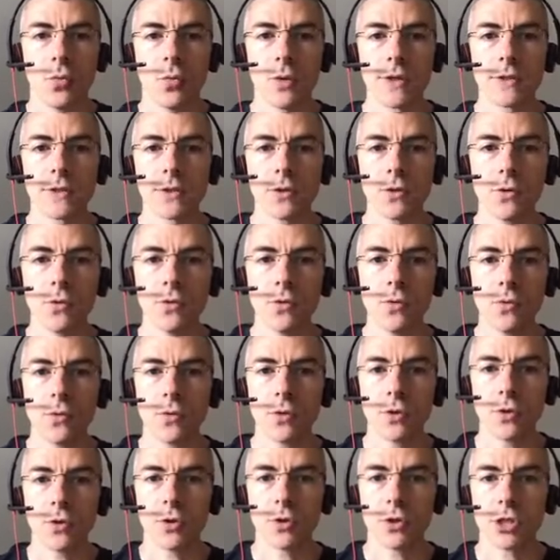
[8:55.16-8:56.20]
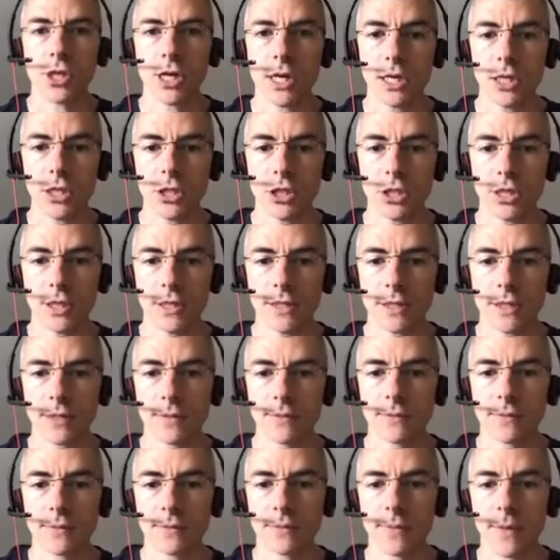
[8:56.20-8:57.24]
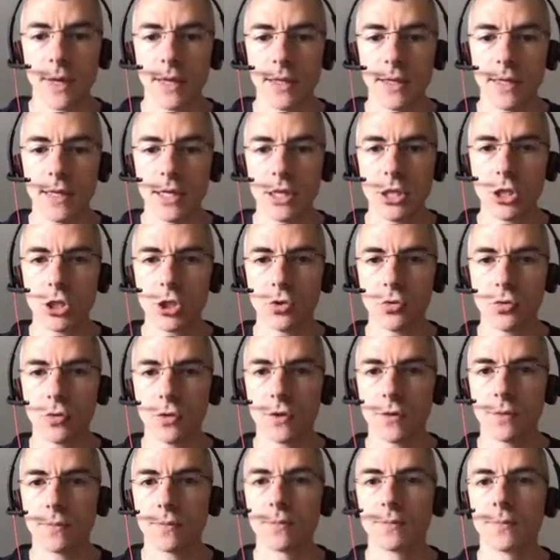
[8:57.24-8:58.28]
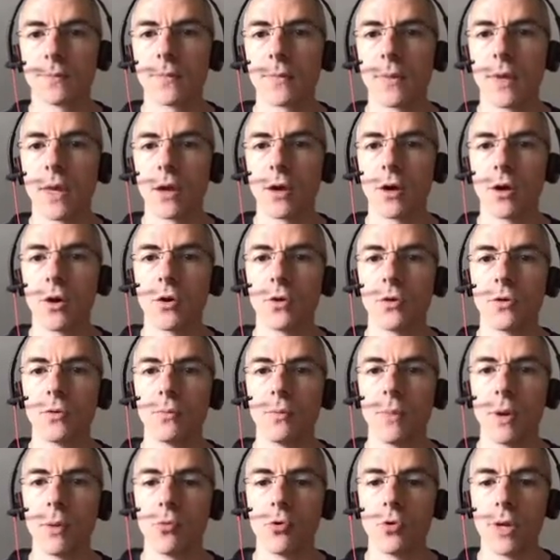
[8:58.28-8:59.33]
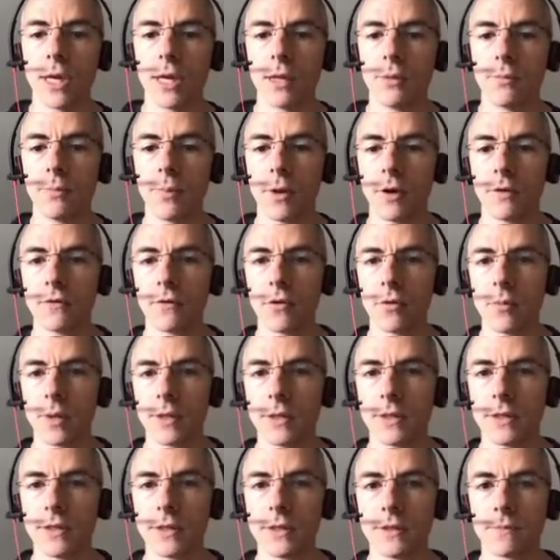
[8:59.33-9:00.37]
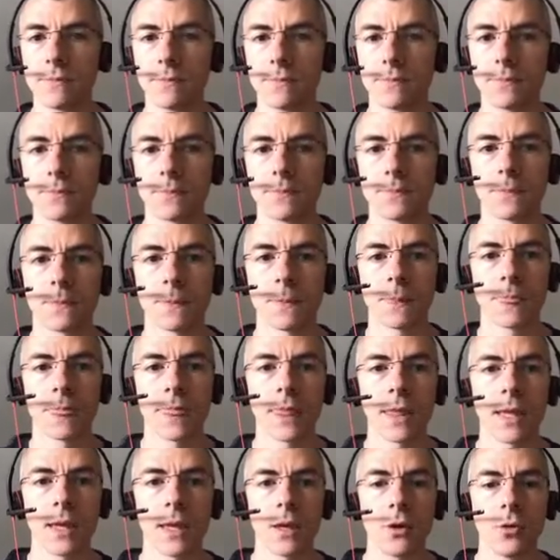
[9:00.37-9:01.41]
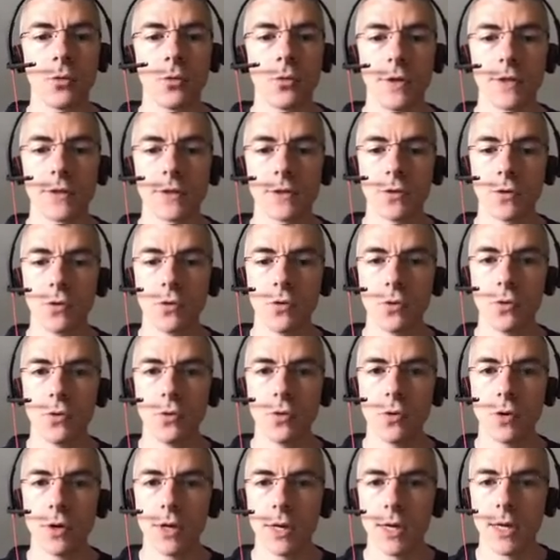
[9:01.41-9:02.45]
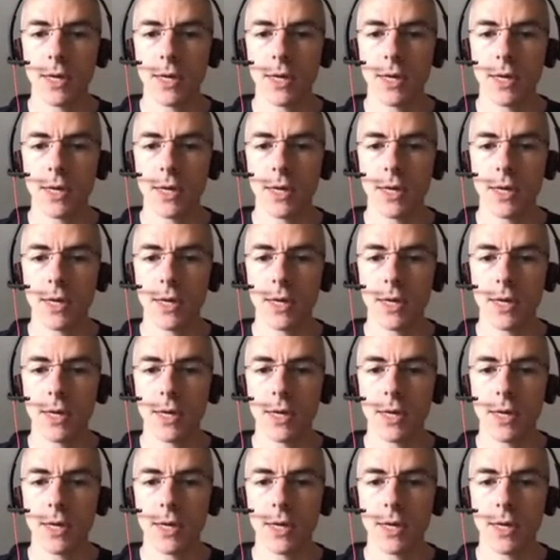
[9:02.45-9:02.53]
we saw the challenges and the issues on memory and performances. We saw